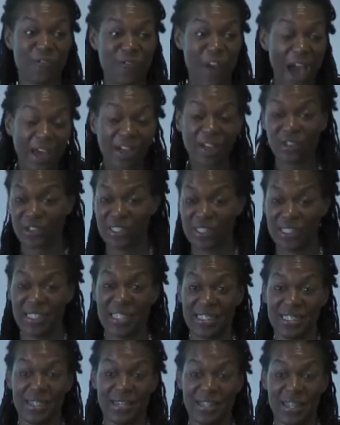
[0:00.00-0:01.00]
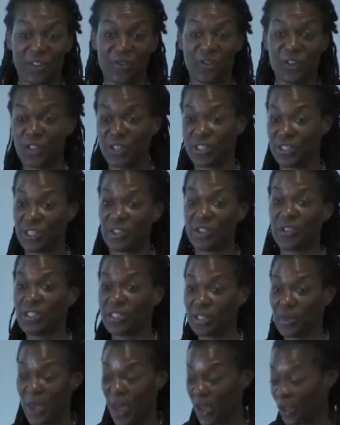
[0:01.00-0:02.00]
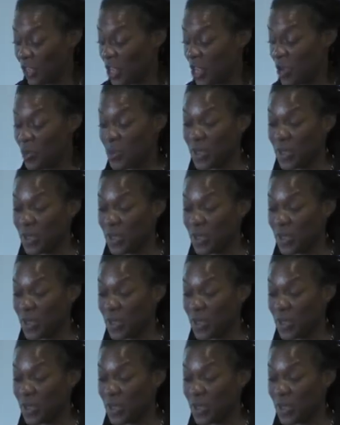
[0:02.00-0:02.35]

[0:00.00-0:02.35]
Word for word: faculty need to think very serious about